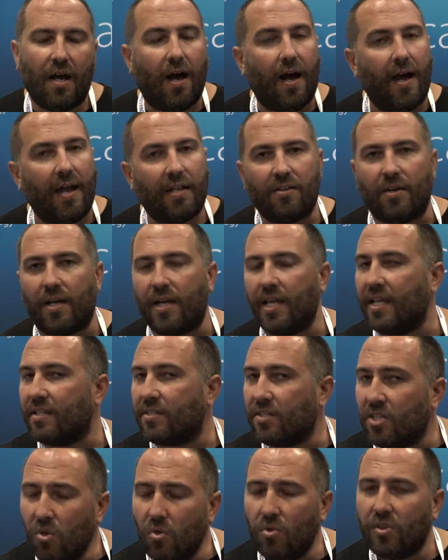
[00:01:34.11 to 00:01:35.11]
uh, and you're going to
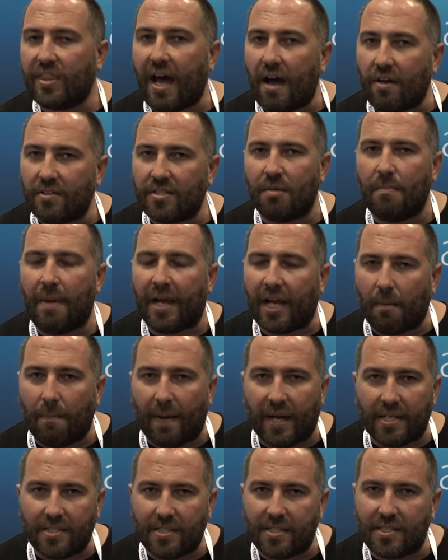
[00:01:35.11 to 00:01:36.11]
get 2,000 megabytes